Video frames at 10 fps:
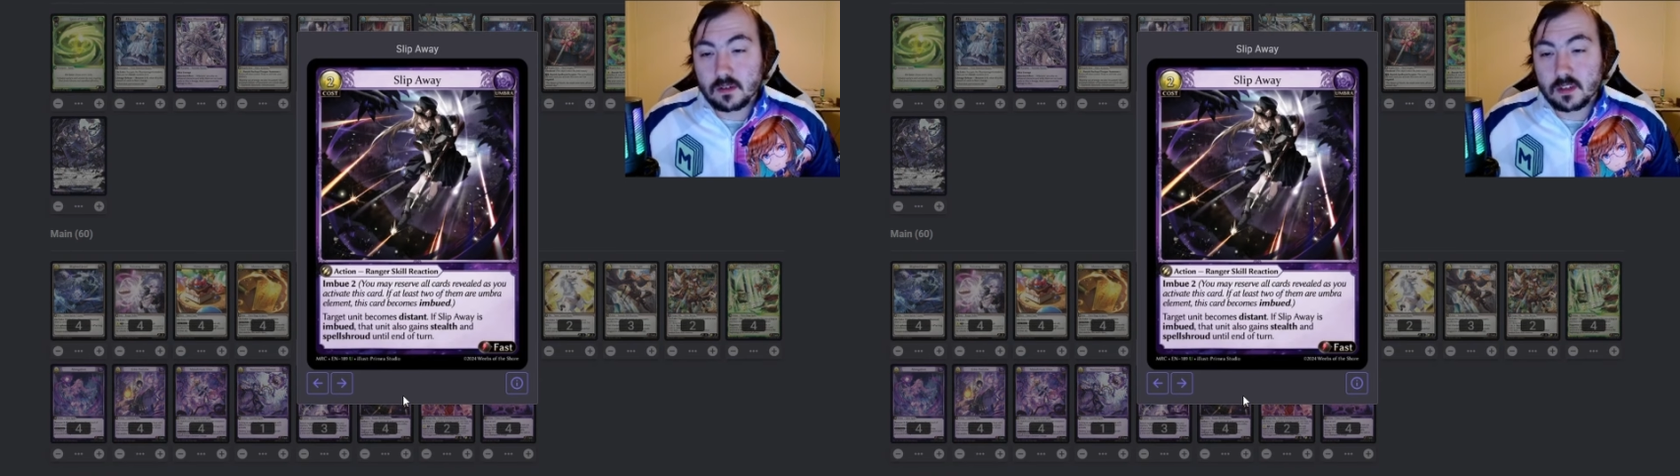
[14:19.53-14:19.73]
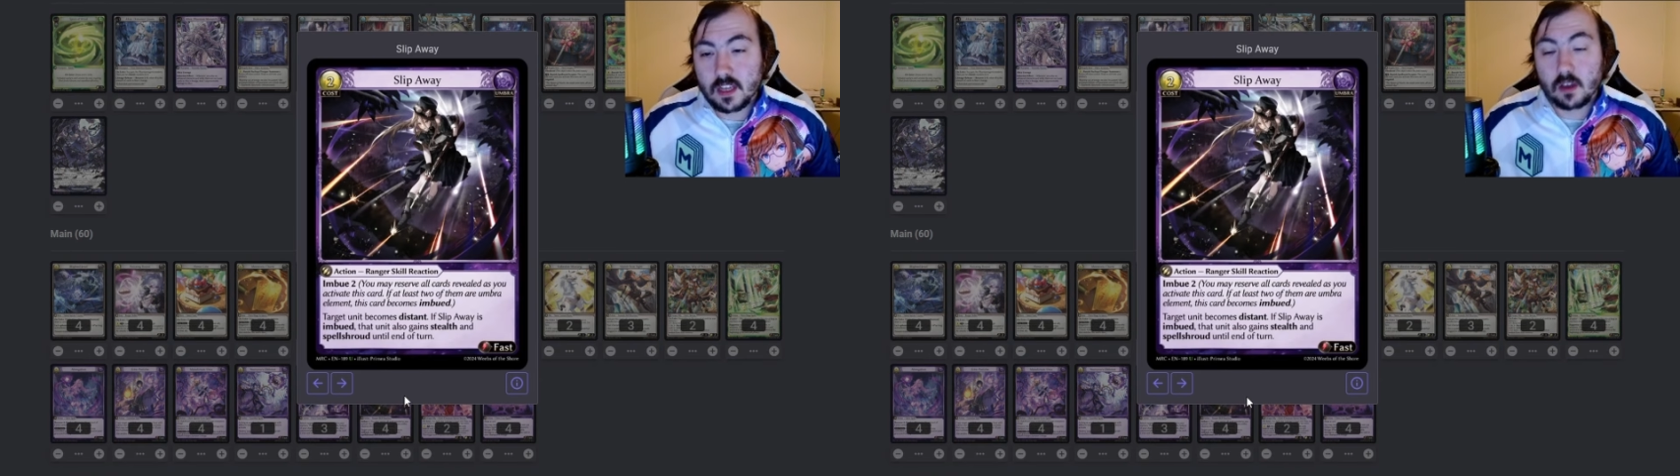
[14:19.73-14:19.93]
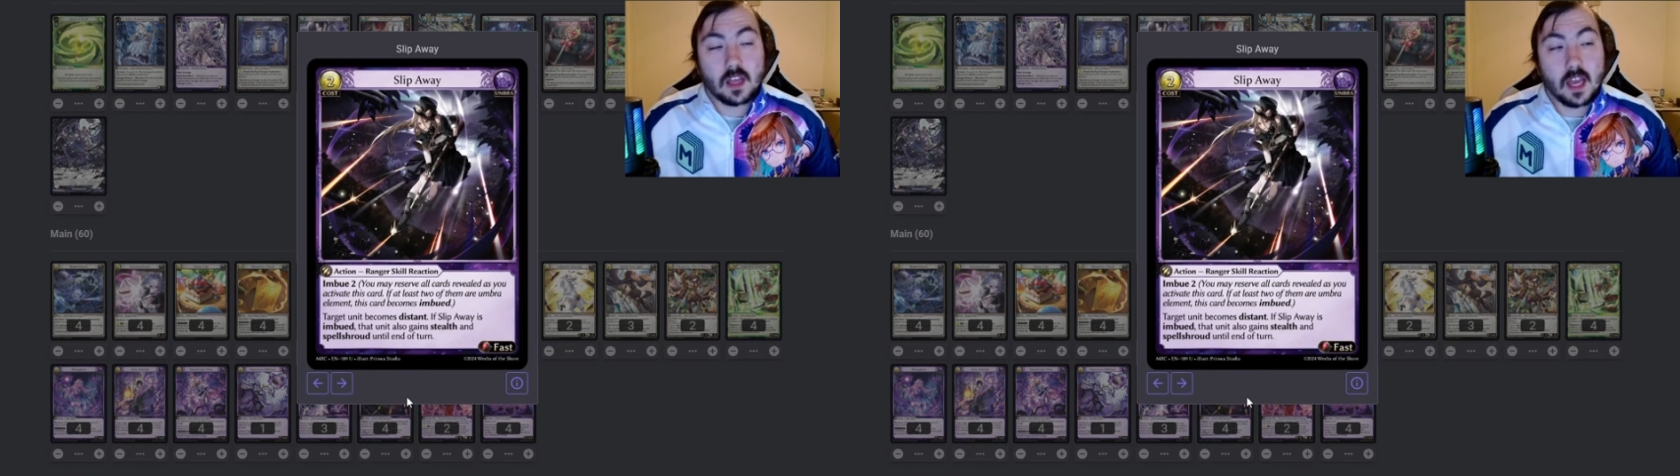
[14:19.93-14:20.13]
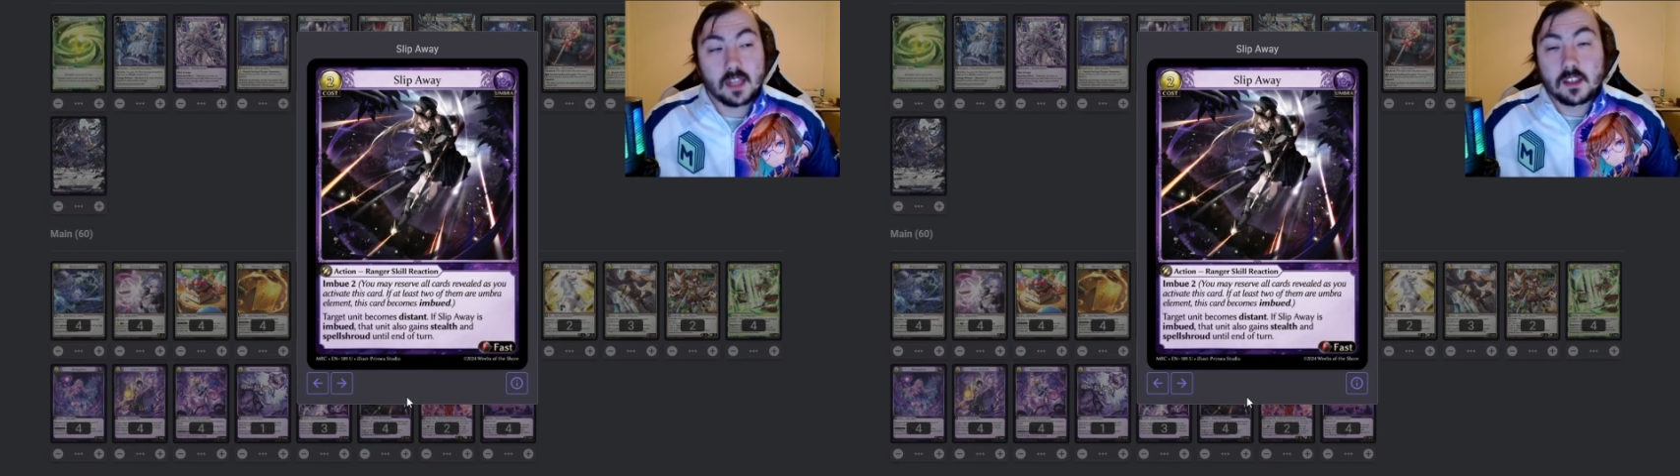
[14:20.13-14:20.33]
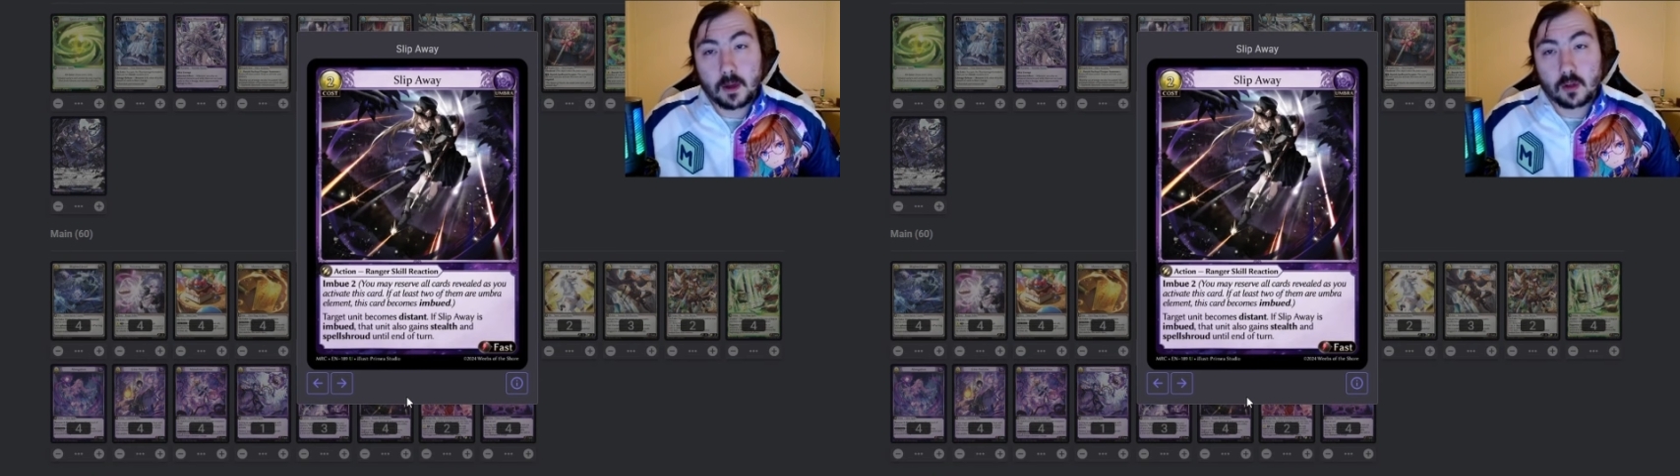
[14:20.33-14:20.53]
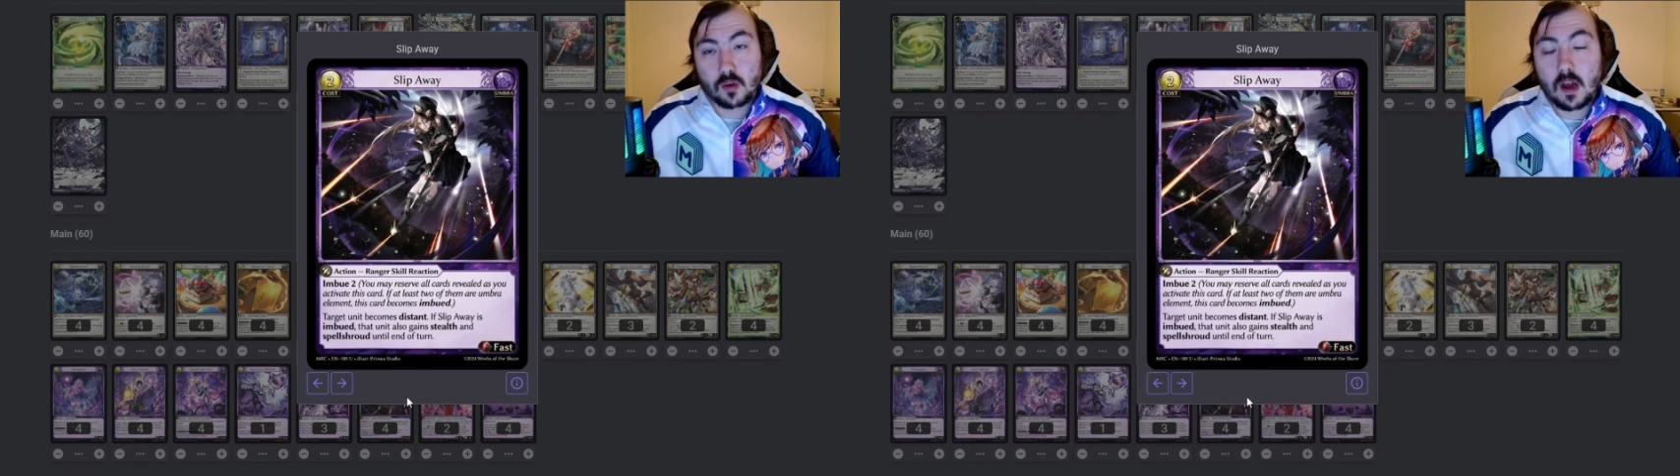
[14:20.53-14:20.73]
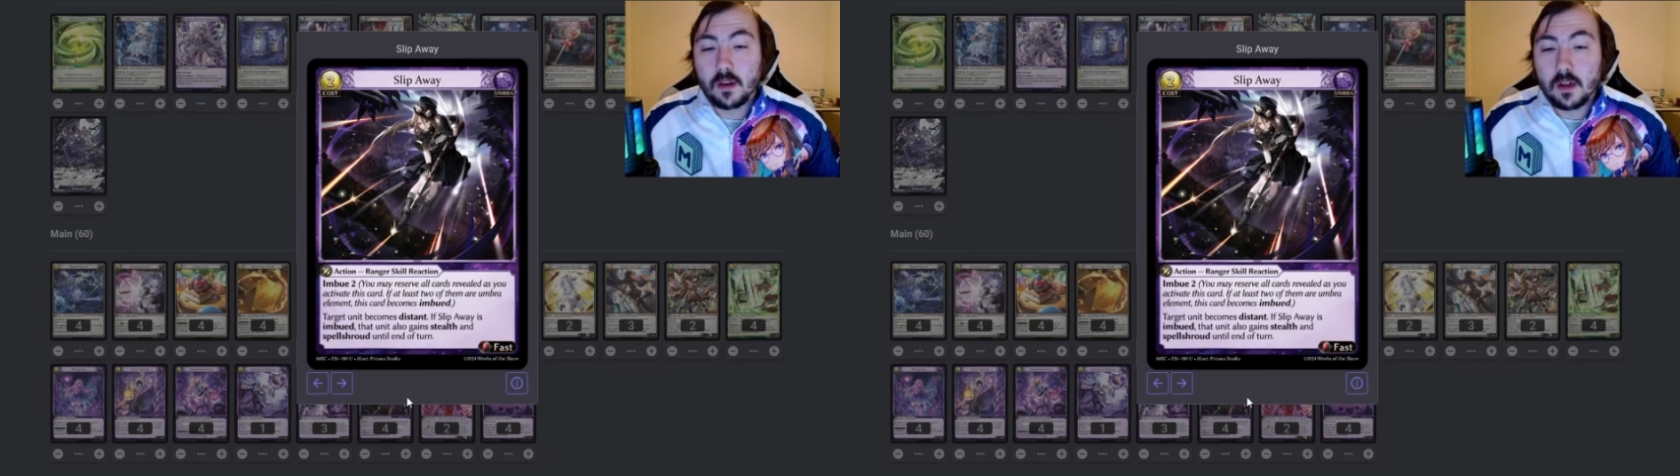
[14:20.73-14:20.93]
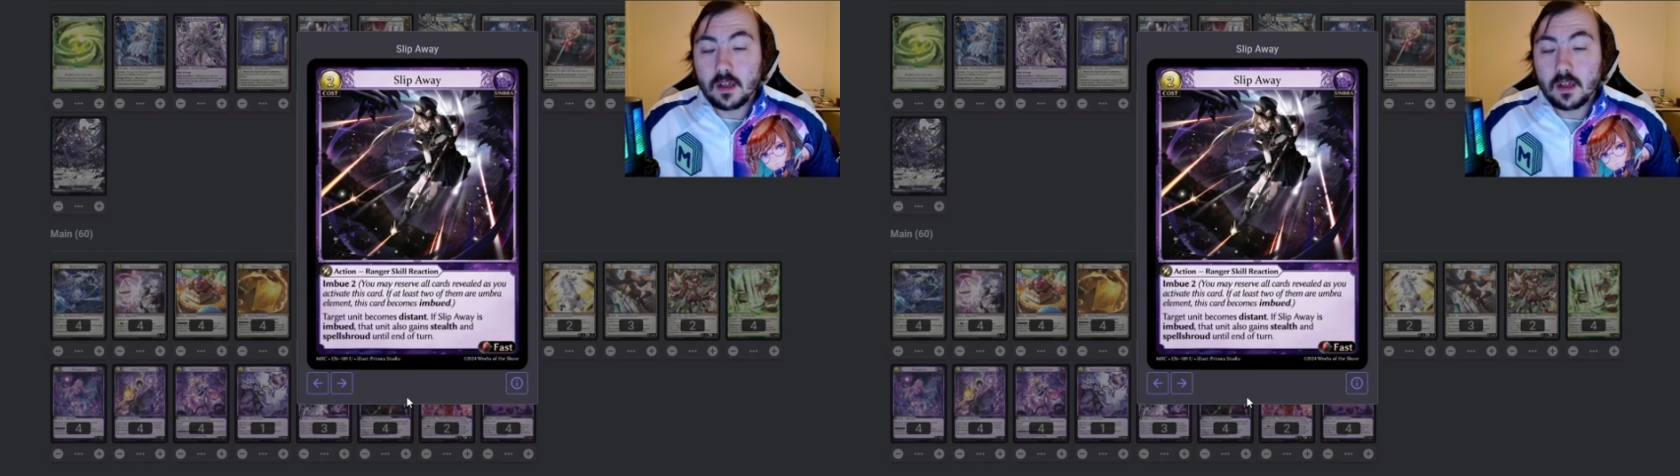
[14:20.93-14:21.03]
you stealth and Spell Shroud.